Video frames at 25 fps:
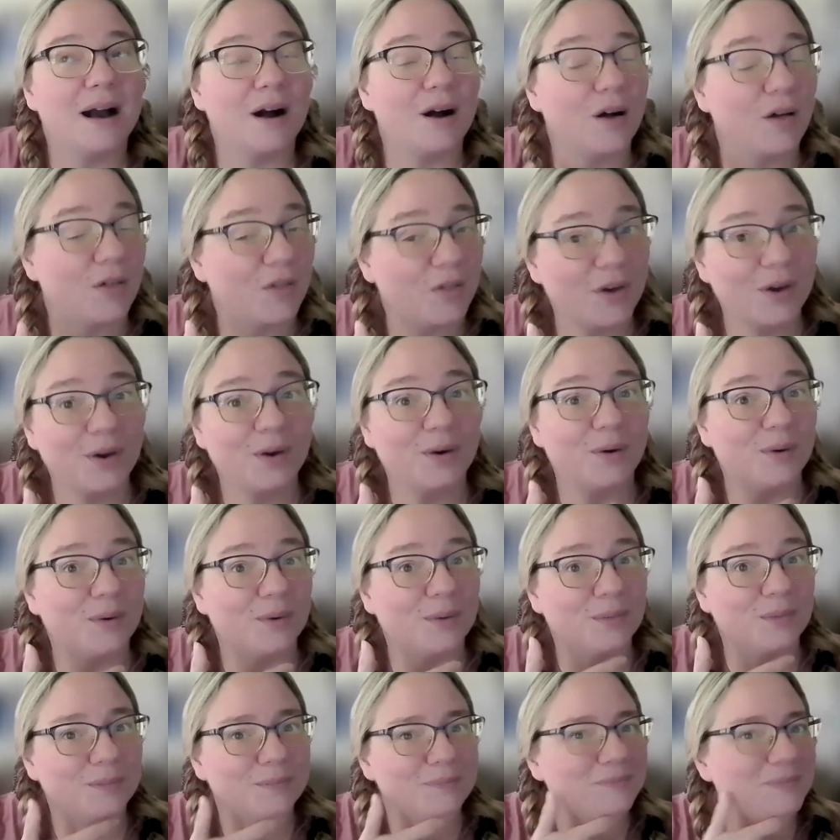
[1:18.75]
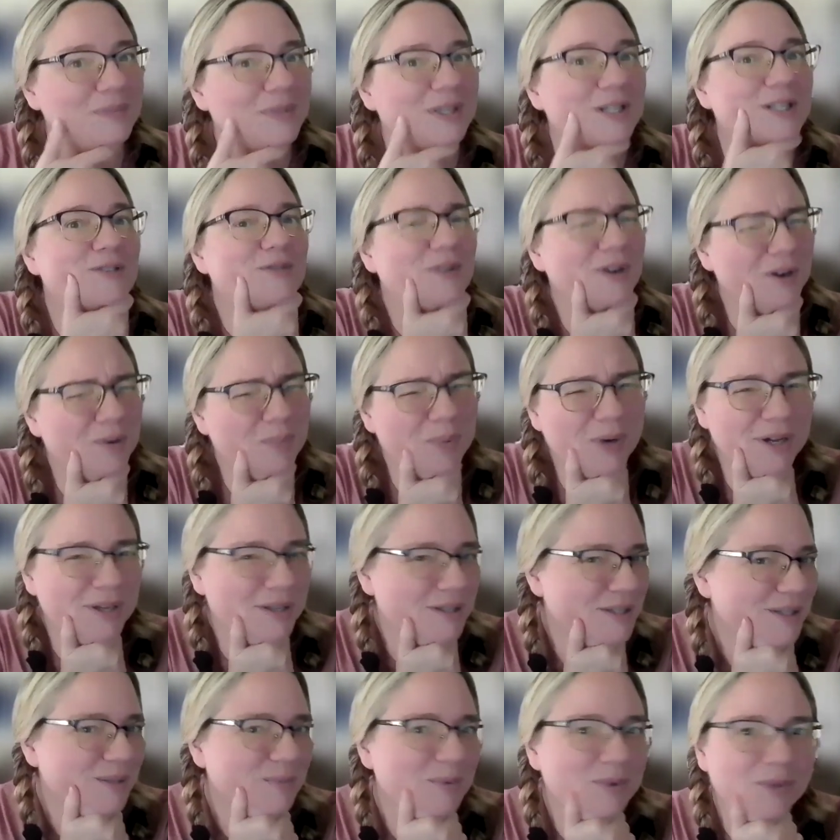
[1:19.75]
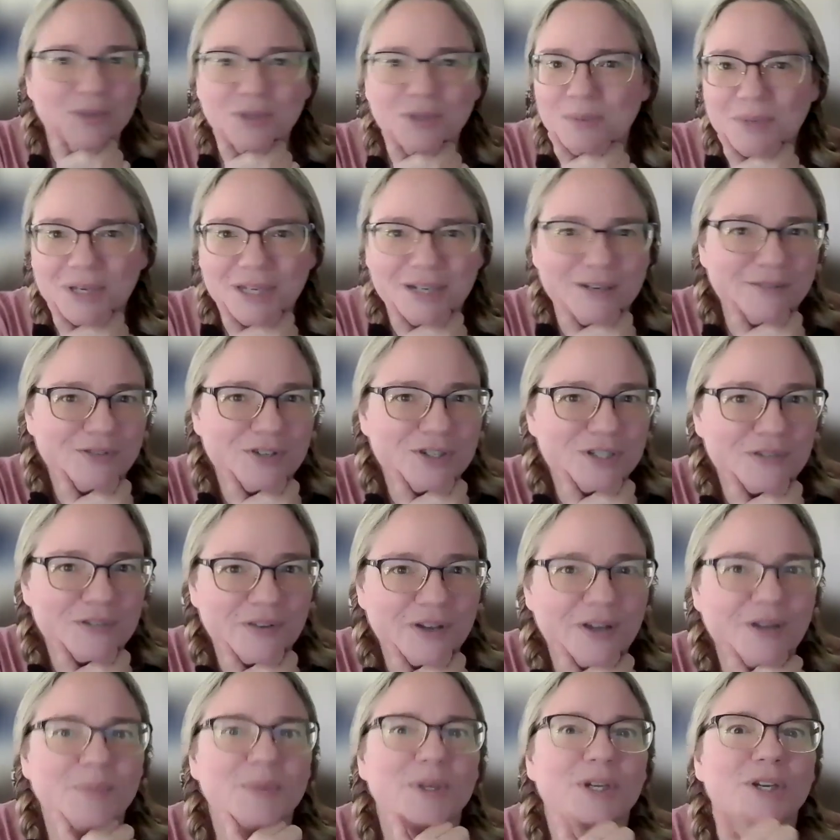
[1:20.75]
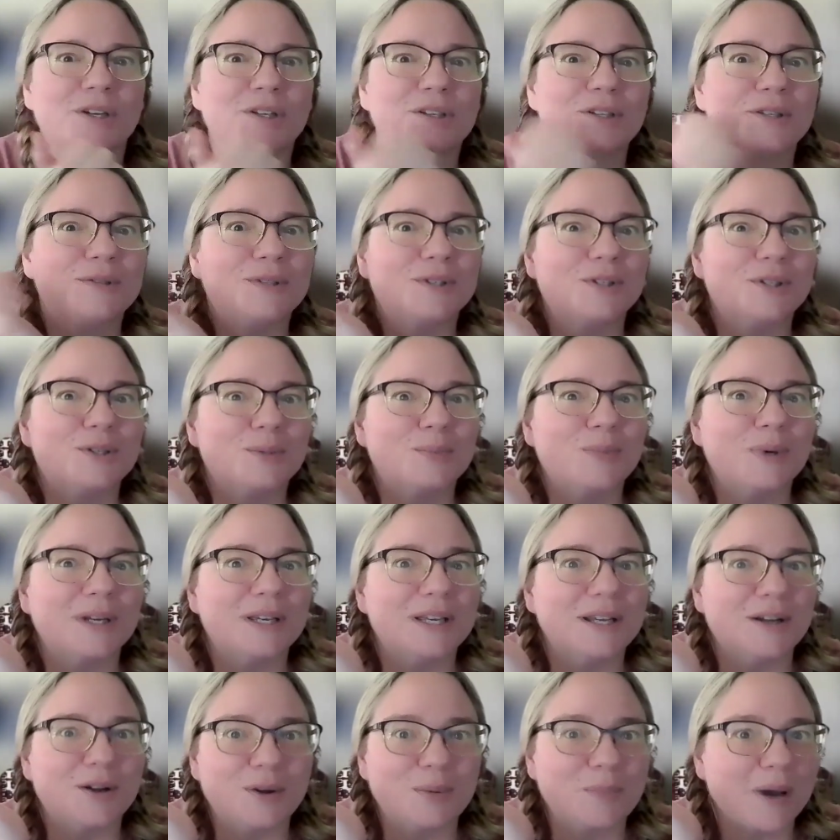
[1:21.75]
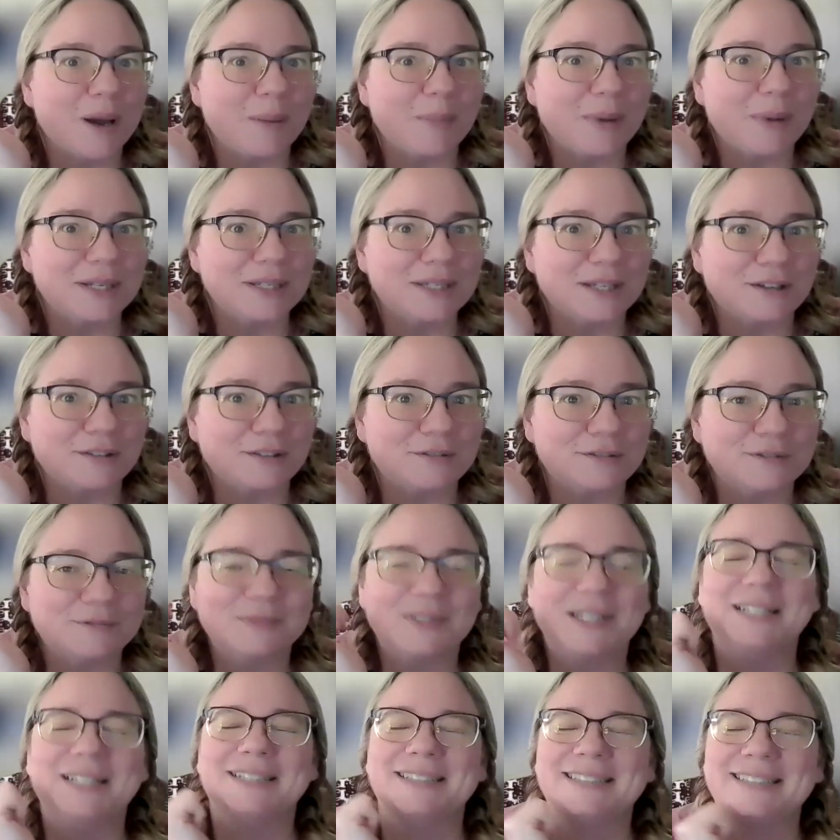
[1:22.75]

Although it's very possible you might have just found me on YouTube all by myself.